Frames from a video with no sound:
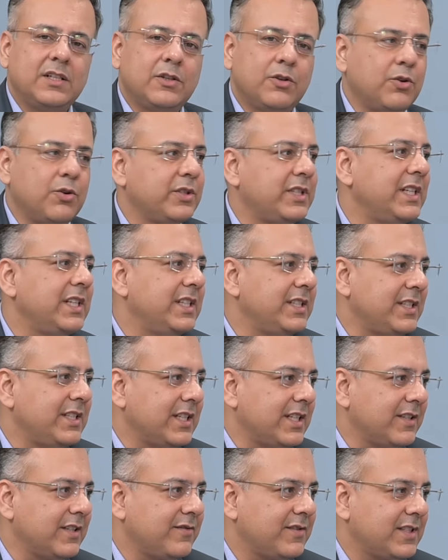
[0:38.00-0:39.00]
growth
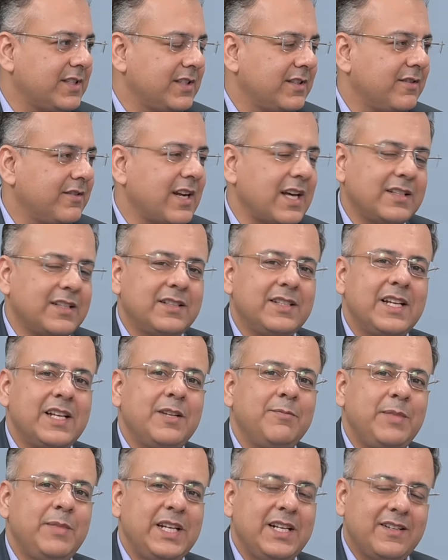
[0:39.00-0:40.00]
initiatives rather
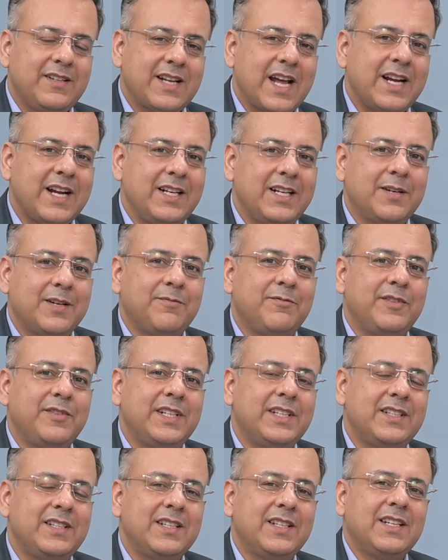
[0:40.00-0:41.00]
than being tied up
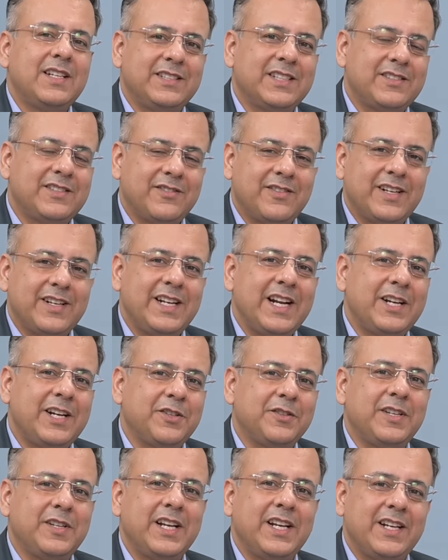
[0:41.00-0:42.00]
with just
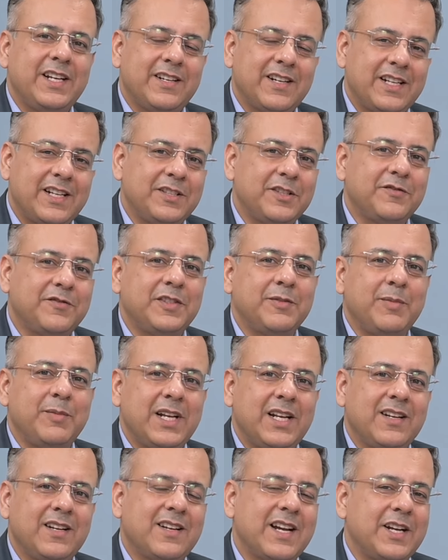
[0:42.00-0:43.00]
day-to-day
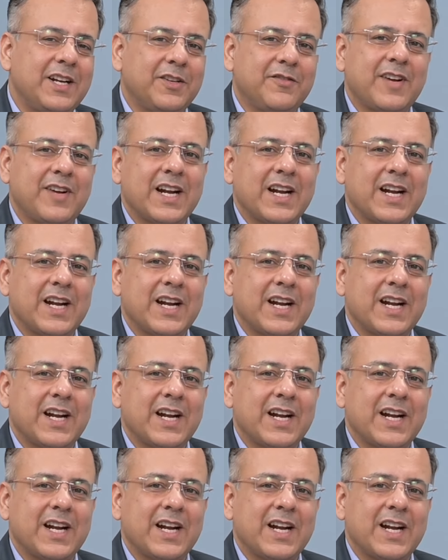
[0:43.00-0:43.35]
run-of-the-mill kind of